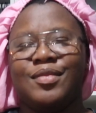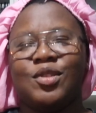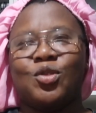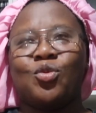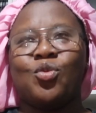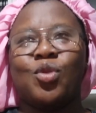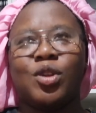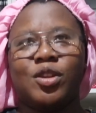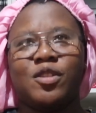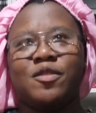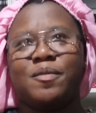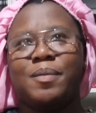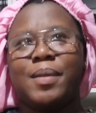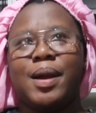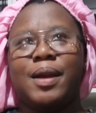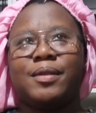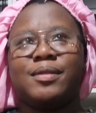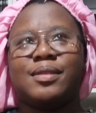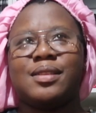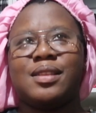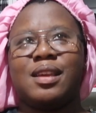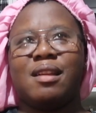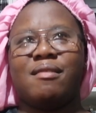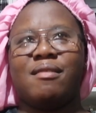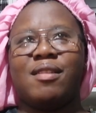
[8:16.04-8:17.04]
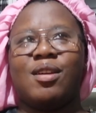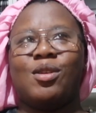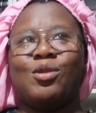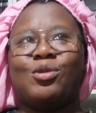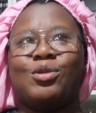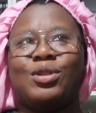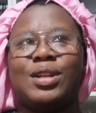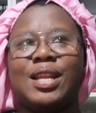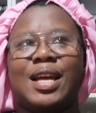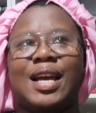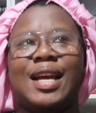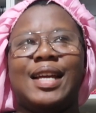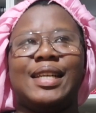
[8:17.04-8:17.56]
one of my Zara
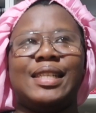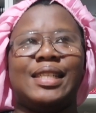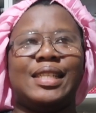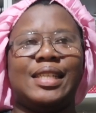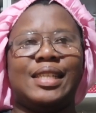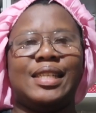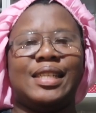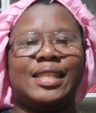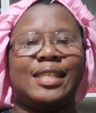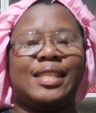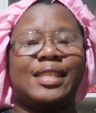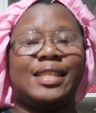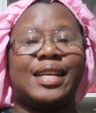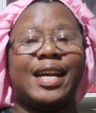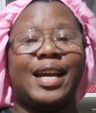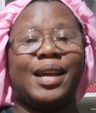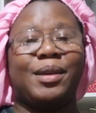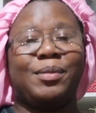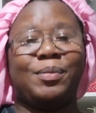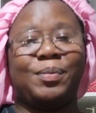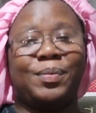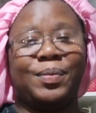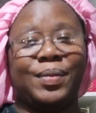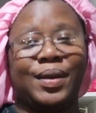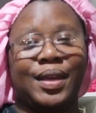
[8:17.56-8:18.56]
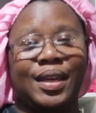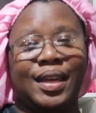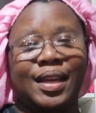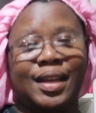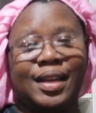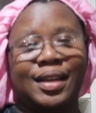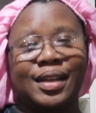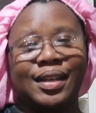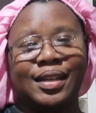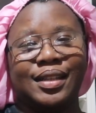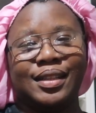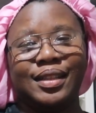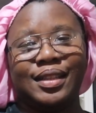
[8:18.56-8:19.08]
order I did, I
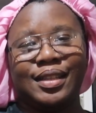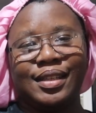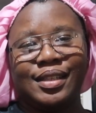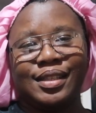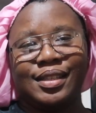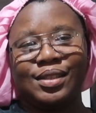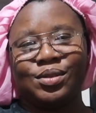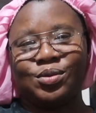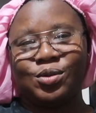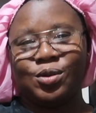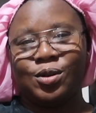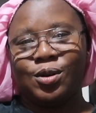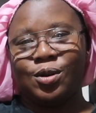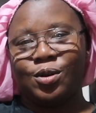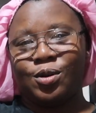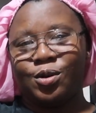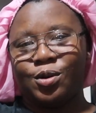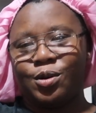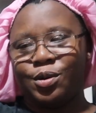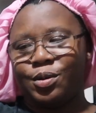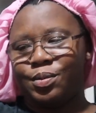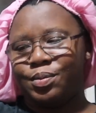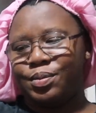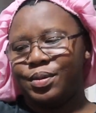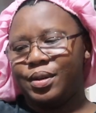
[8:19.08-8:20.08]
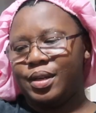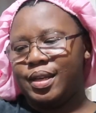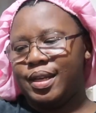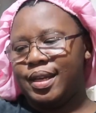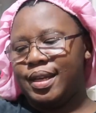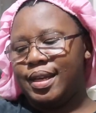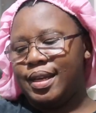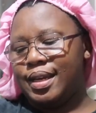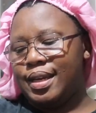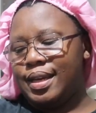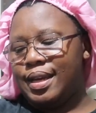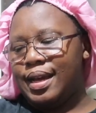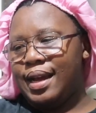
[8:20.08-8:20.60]
picked this up.
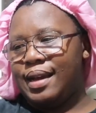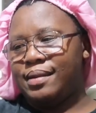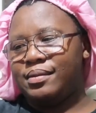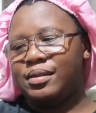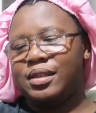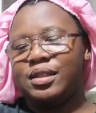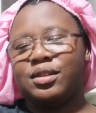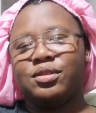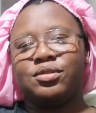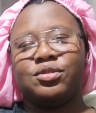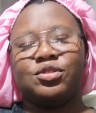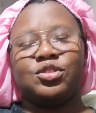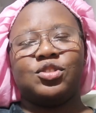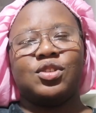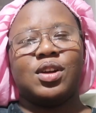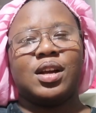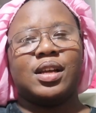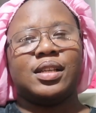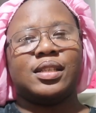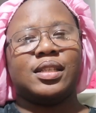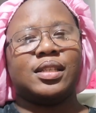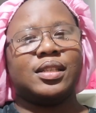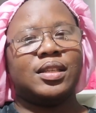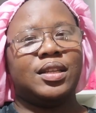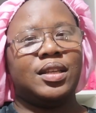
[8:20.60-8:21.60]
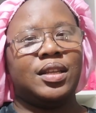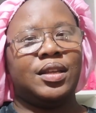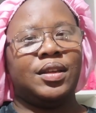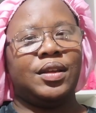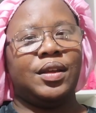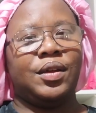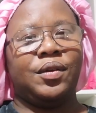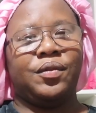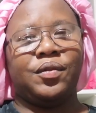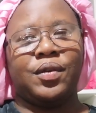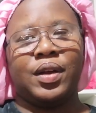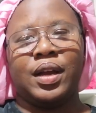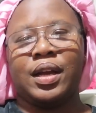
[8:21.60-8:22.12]
I'm gonna try and see
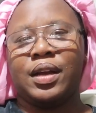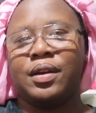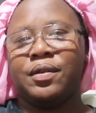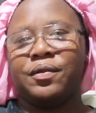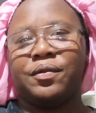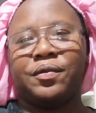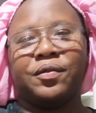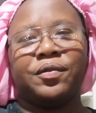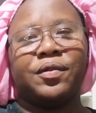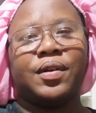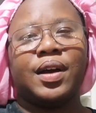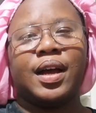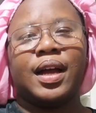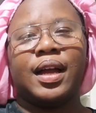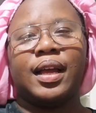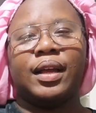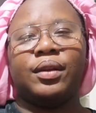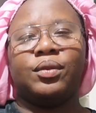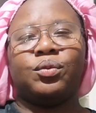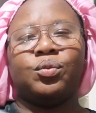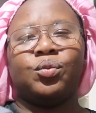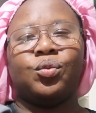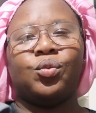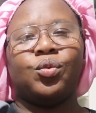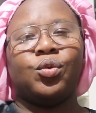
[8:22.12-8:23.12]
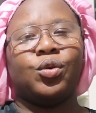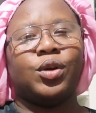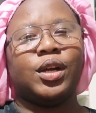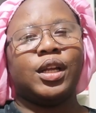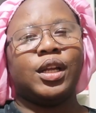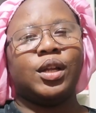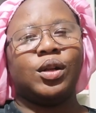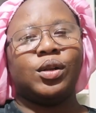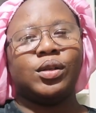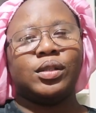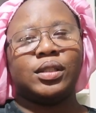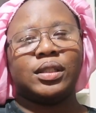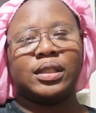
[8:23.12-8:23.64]
if I can find what
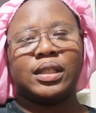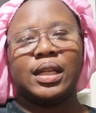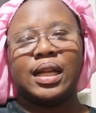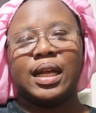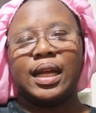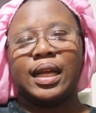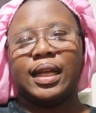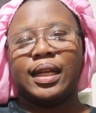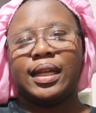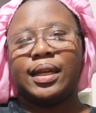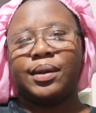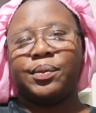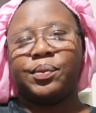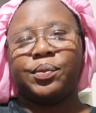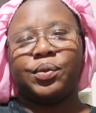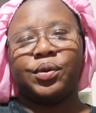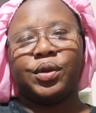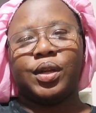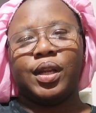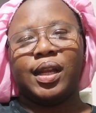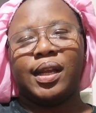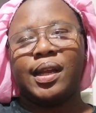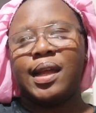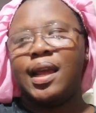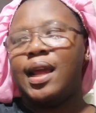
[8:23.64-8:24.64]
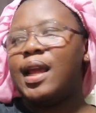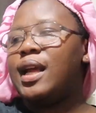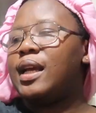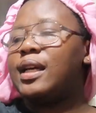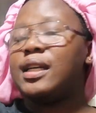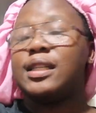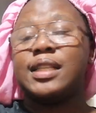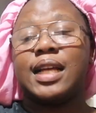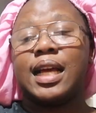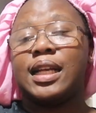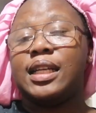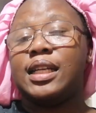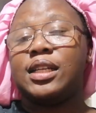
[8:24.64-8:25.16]
it looks like and put it,
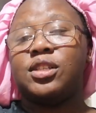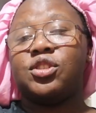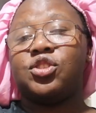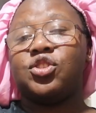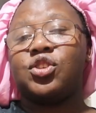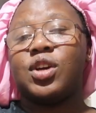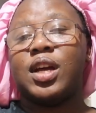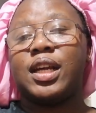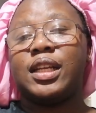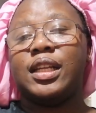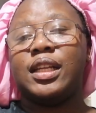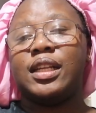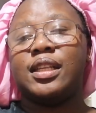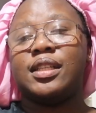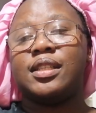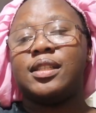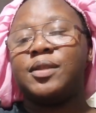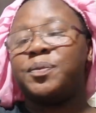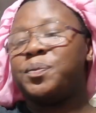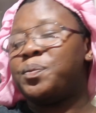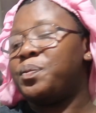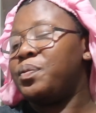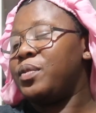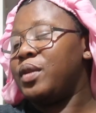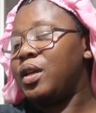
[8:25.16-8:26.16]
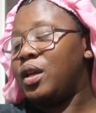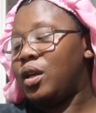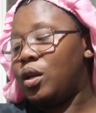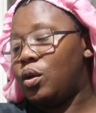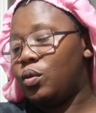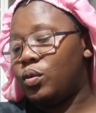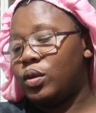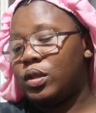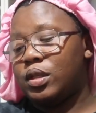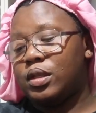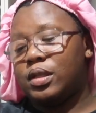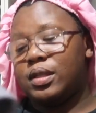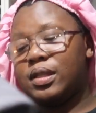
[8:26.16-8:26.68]
because I didn't try this. It
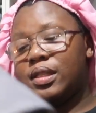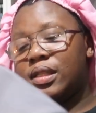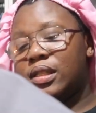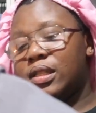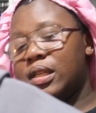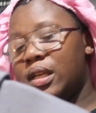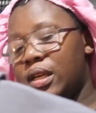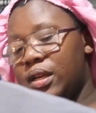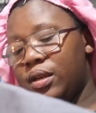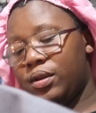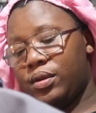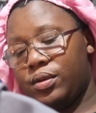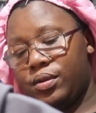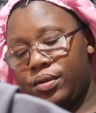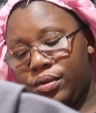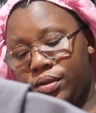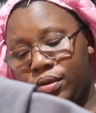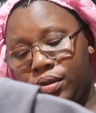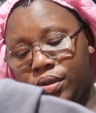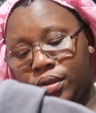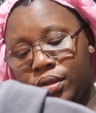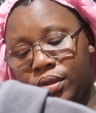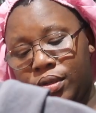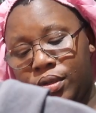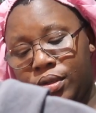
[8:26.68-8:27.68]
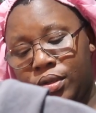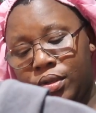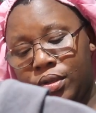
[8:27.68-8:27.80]
was in sales,